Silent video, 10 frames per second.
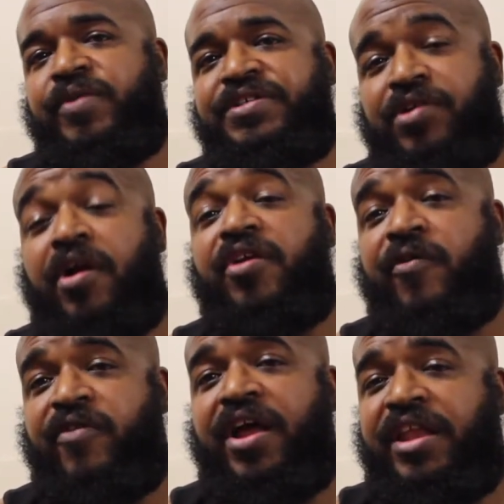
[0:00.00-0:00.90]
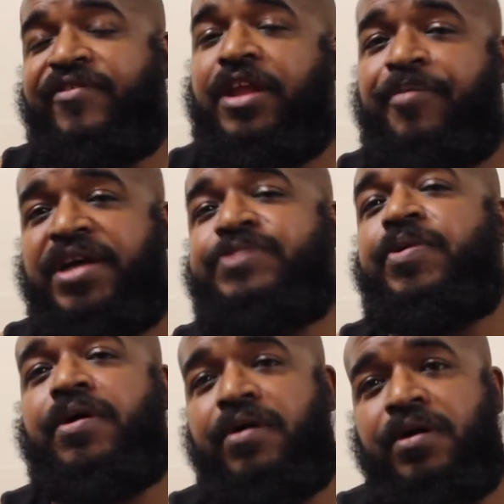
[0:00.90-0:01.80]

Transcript: We started over at Level Up Expo.